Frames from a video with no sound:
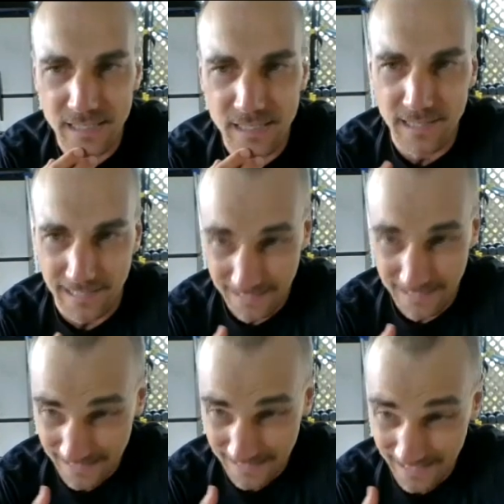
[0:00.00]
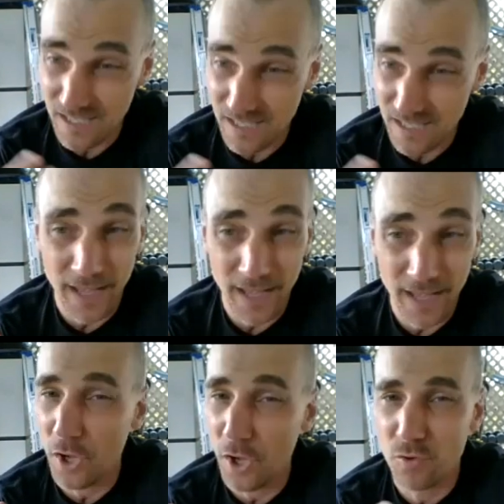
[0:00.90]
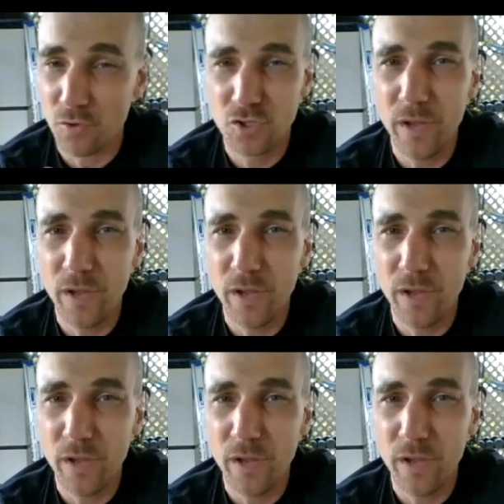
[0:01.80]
It depends on what you're doing.